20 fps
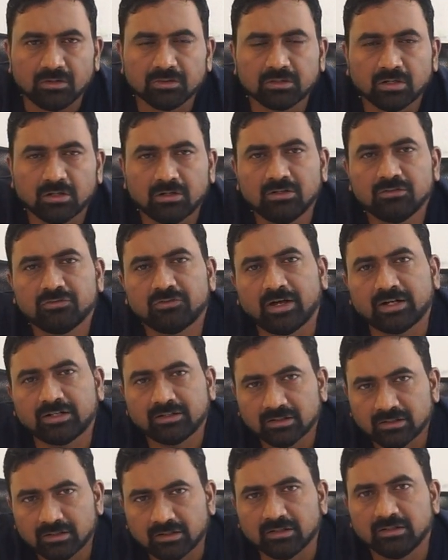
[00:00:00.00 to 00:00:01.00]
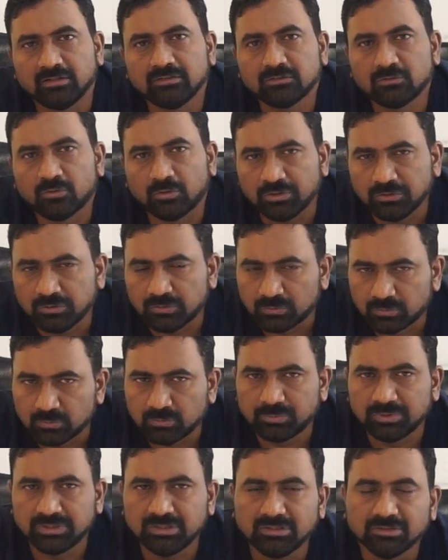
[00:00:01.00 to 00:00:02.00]
Third factor is going to
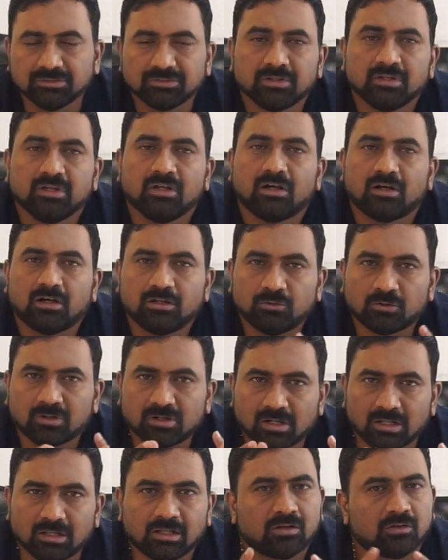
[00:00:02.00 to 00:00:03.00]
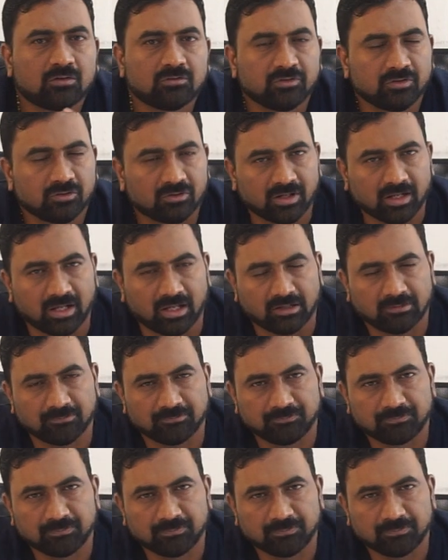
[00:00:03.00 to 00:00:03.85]
be your color of your hair.